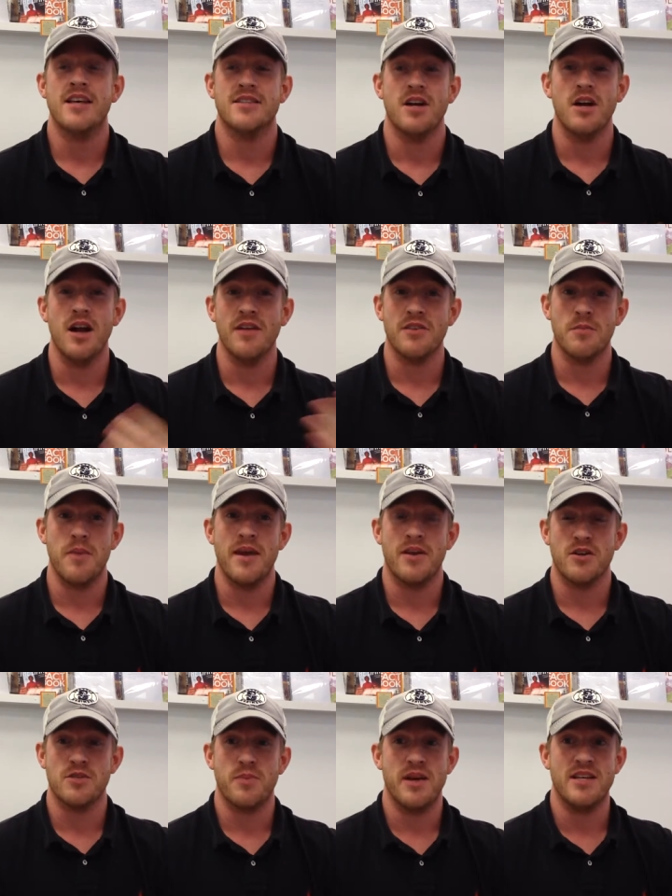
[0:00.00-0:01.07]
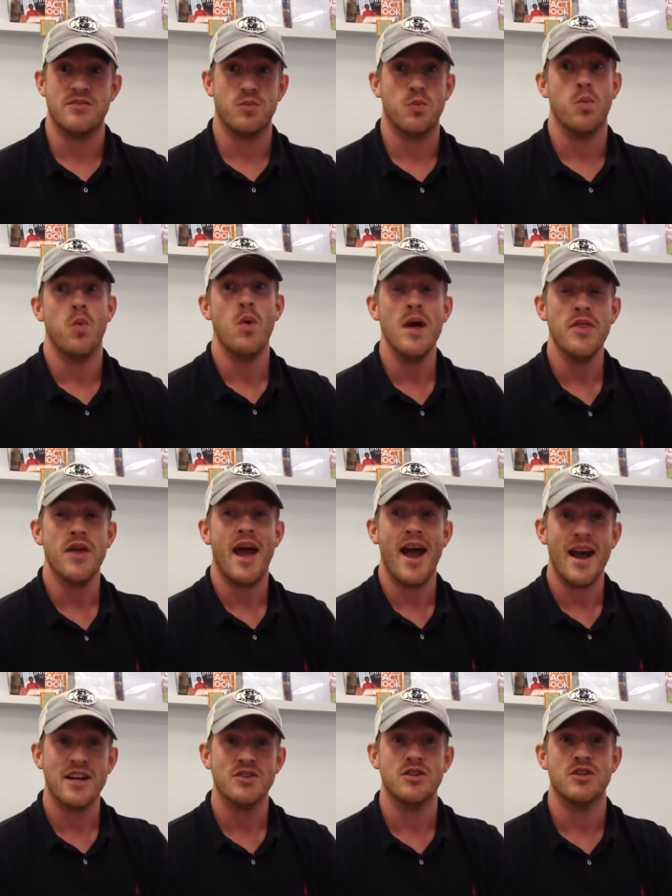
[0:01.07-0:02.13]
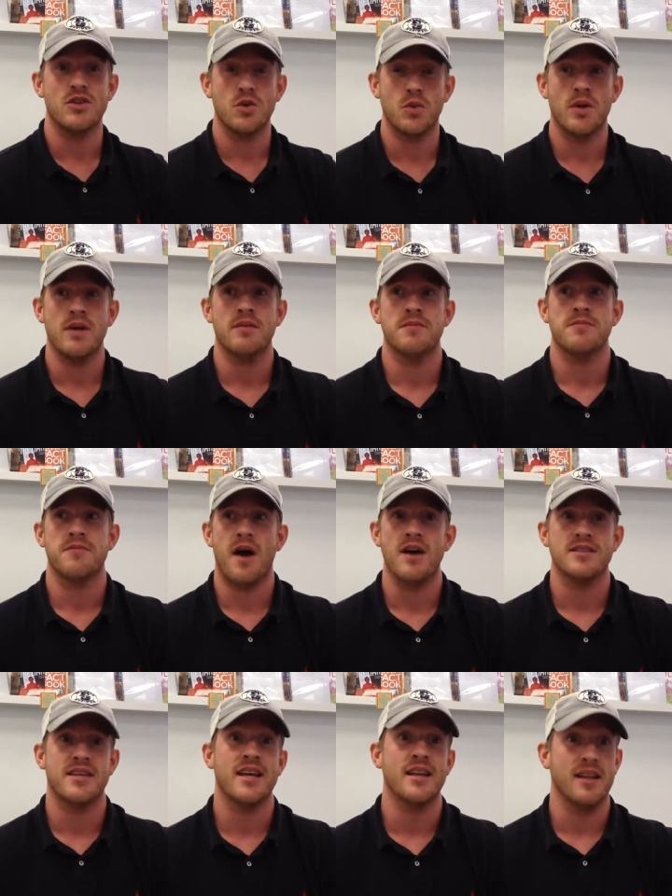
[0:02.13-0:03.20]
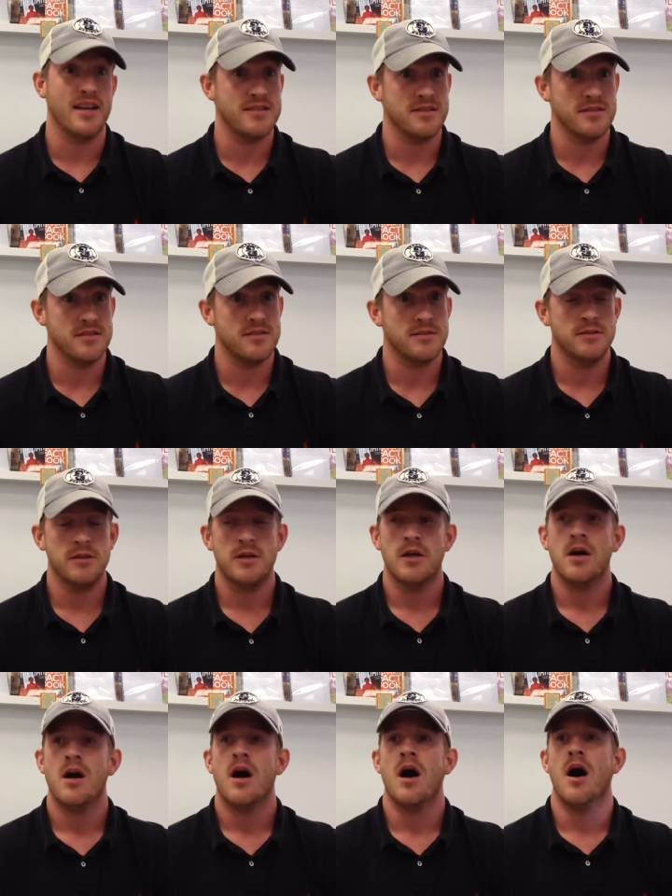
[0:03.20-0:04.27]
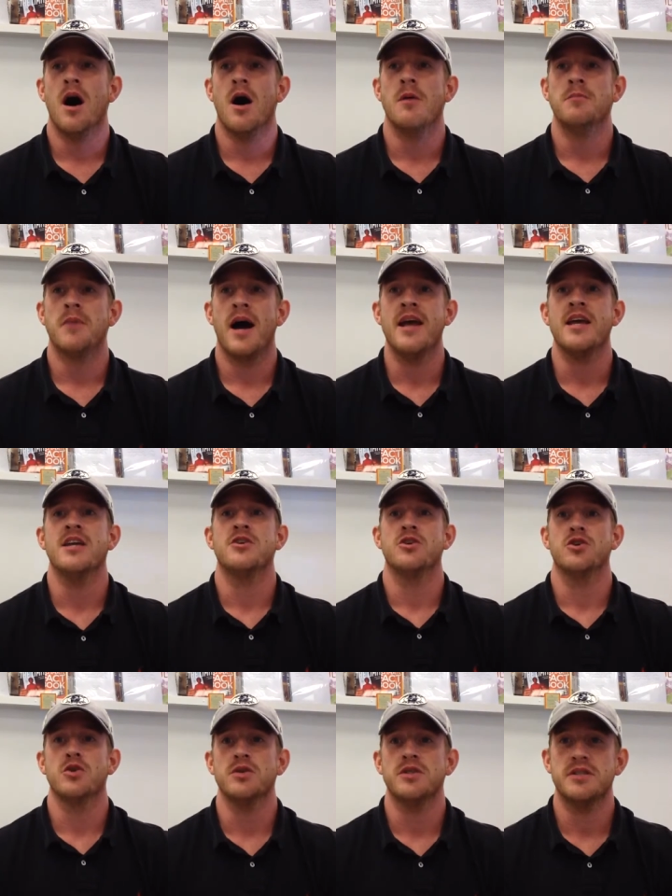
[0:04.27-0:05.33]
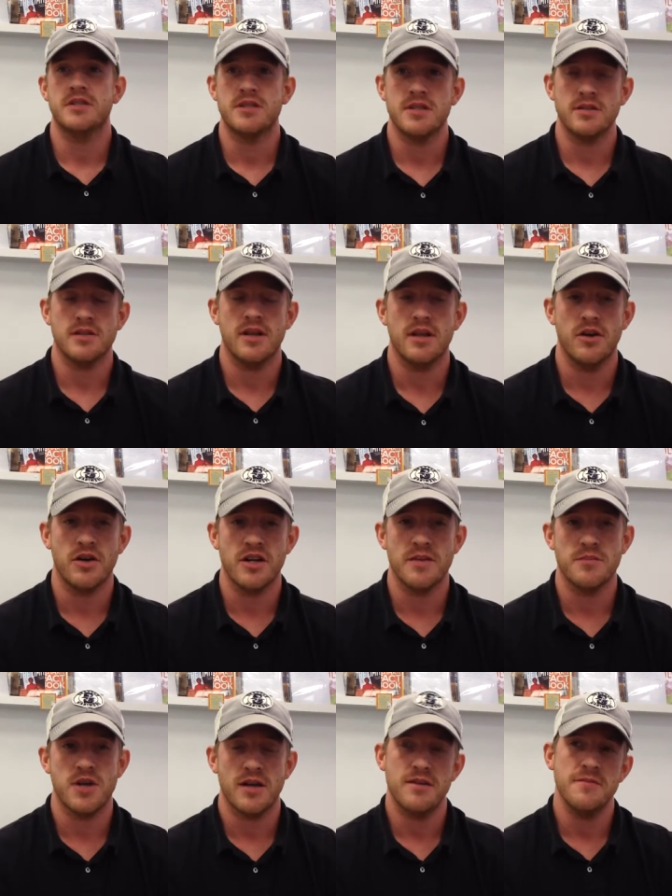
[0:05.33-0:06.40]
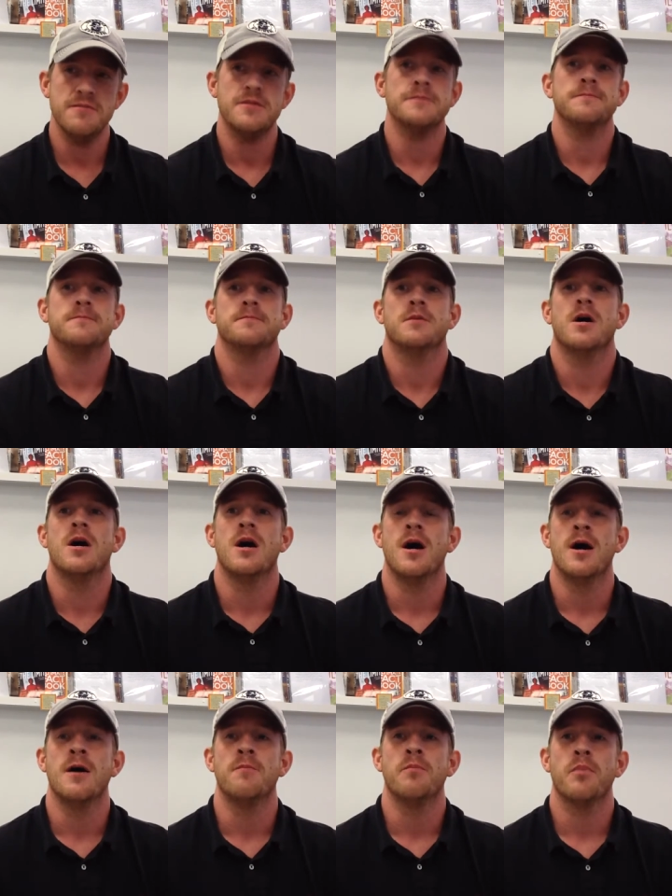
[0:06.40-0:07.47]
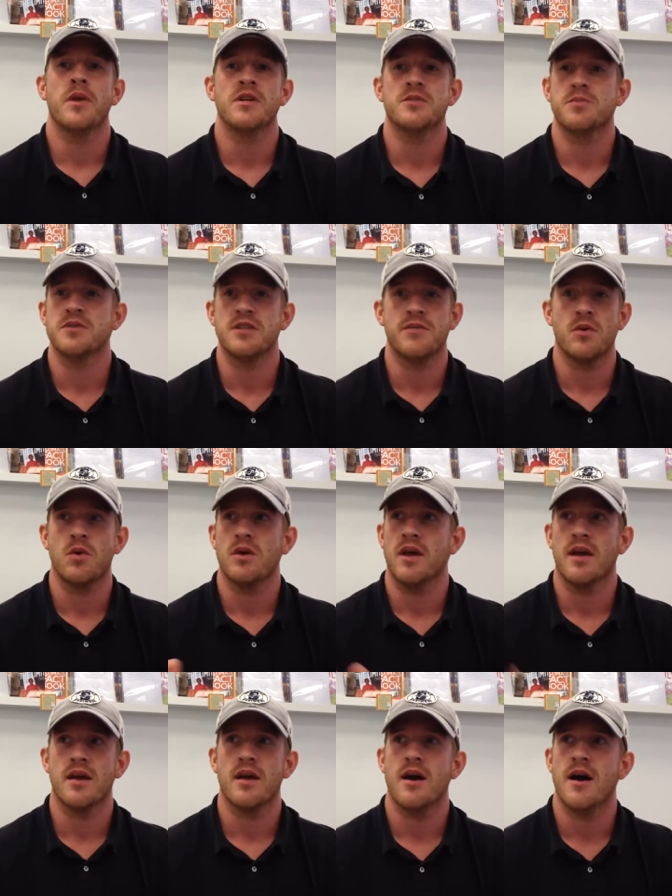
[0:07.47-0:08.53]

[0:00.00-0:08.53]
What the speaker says: started out the makerspace with actually doing FOSS kit lessons. I introduced the learning objectives, a specific one, like